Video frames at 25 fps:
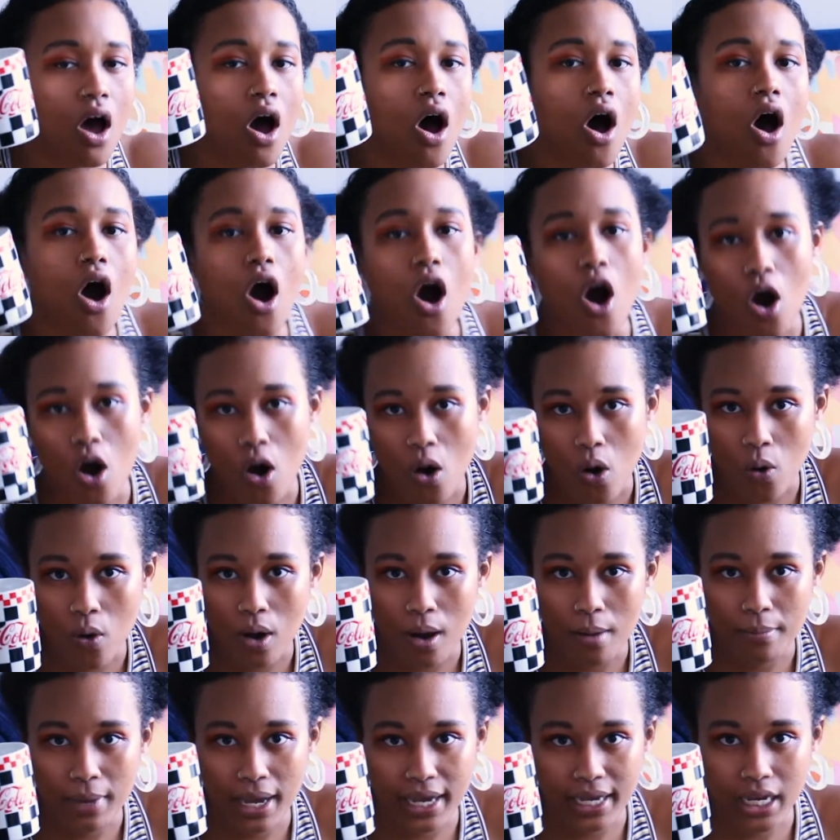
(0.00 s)
Oh
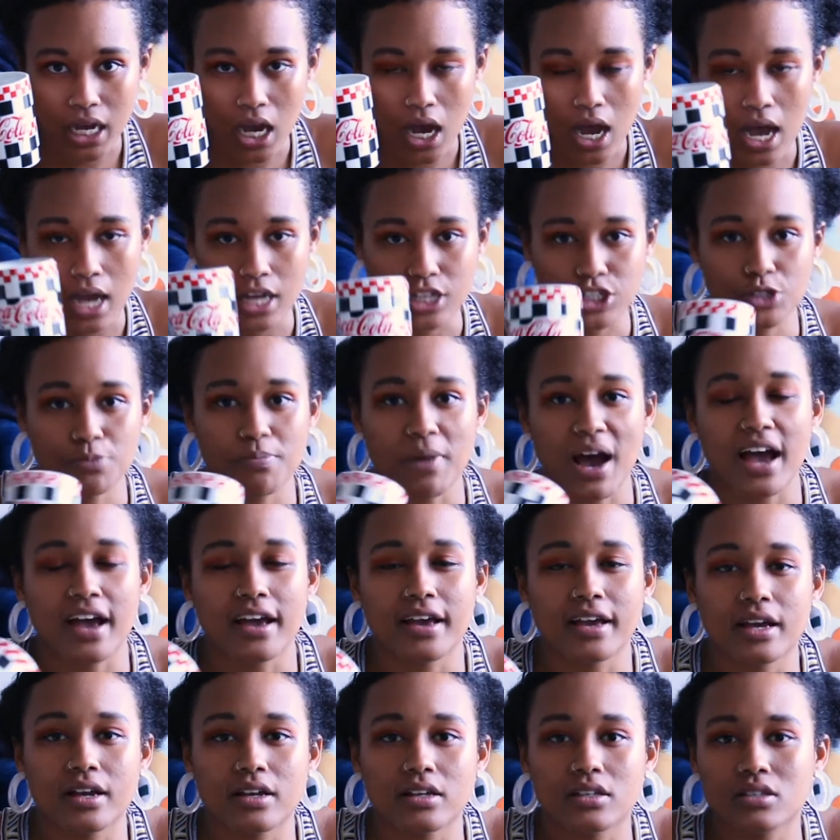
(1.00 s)
my gosh,
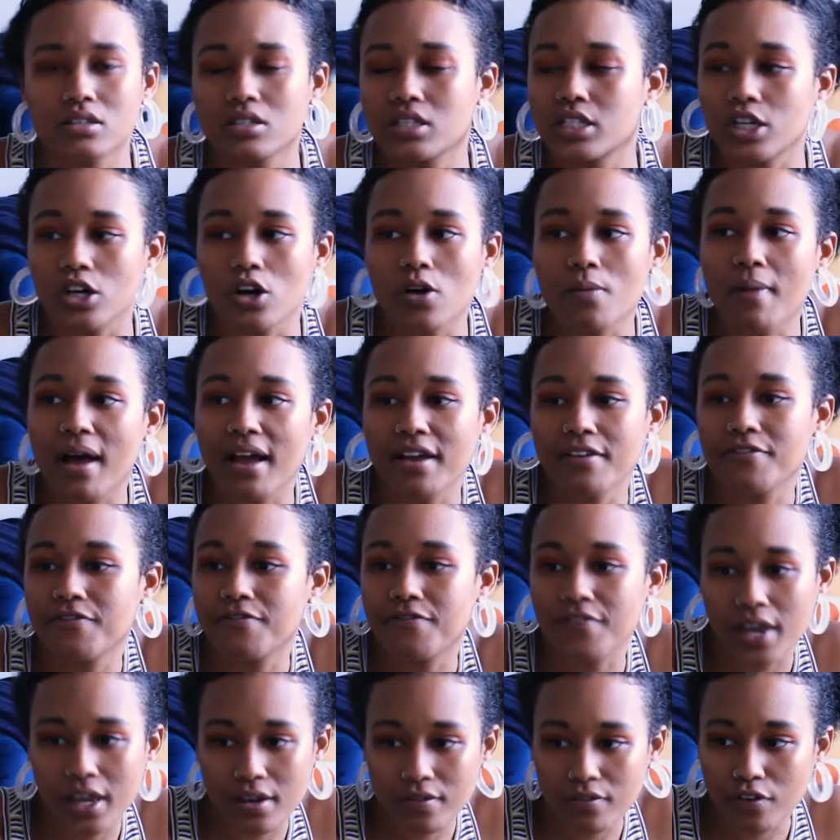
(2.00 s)
still my
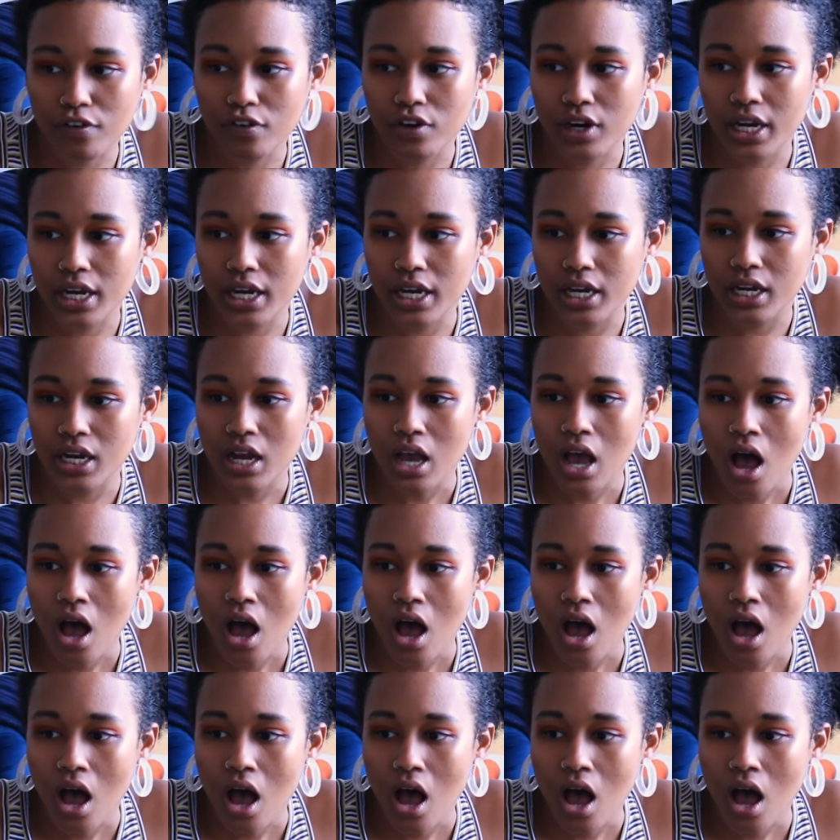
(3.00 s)
favorite